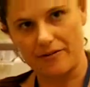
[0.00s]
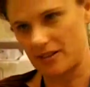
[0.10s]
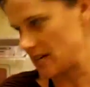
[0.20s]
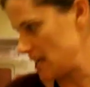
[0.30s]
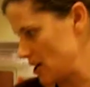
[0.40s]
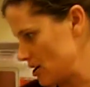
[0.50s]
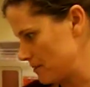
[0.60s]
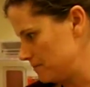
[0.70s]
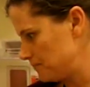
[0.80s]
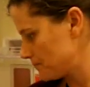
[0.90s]
in here,
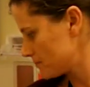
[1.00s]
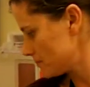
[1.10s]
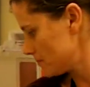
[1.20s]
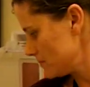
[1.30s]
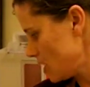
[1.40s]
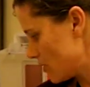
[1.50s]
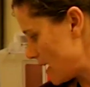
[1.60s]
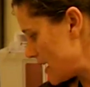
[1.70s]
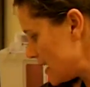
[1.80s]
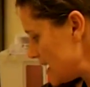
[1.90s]
all
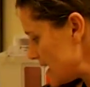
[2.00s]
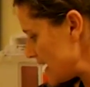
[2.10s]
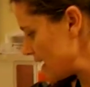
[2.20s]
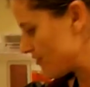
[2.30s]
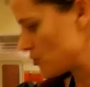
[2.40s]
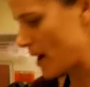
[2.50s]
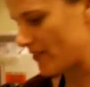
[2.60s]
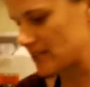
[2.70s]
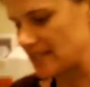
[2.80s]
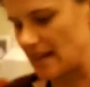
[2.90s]
right? If you have a
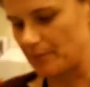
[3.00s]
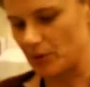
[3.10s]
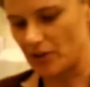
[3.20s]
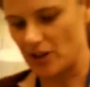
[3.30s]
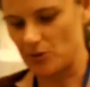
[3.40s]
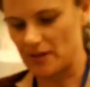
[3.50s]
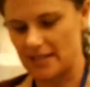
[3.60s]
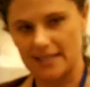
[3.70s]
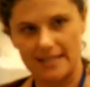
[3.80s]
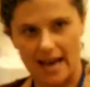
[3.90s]
sample that you need to
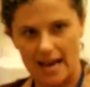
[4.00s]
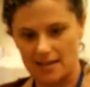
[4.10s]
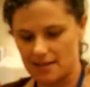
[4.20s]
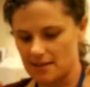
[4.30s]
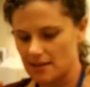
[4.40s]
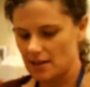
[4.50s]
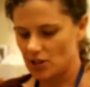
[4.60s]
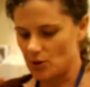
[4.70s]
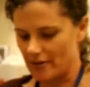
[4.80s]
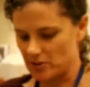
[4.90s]
send,
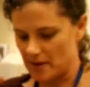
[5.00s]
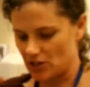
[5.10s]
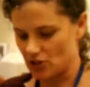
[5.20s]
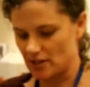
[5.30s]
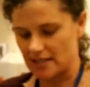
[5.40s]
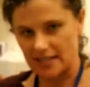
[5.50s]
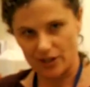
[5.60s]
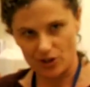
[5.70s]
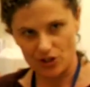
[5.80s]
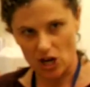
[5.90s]
you have to make sure the
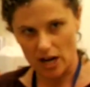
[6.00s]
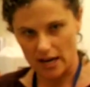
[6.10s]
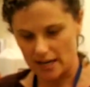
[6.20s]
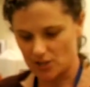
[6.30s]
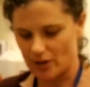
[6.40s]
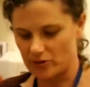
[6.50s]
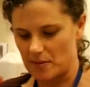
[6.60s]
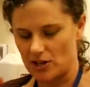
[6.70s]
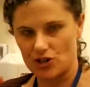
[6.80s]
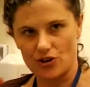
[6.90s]
sticker's on it. You have to
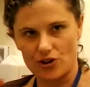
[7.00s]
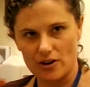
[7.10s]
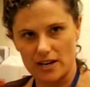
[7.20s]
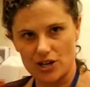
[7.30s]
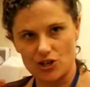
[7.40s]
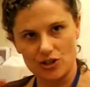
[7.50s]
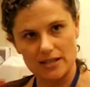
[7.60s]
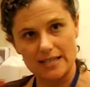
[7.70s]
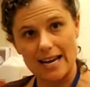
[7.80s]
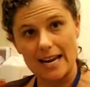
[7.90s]
make sure your initials,
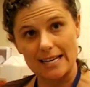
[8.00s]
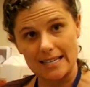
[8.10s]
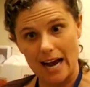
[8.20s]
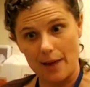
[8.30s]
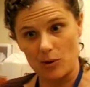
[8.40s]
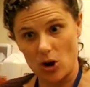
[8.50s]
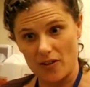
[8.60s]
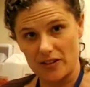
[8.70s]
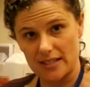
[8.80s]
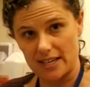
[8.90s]
the date and time are on
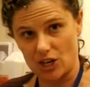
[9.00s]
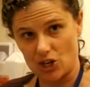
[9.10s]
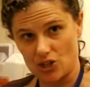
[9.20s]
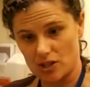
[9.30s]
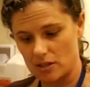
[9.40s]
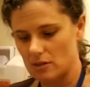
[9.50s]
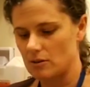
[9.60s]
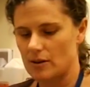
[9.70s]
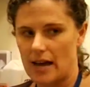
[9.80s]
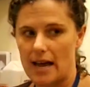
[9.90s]
the stickers,
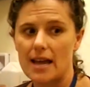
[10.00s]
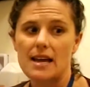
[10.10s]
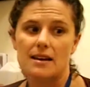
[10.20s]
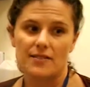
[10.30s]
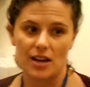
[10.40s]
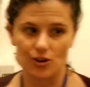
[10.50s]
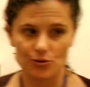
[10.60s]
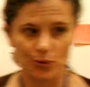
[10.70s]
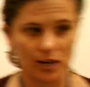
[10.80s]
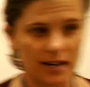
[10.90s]
okay? Then you put it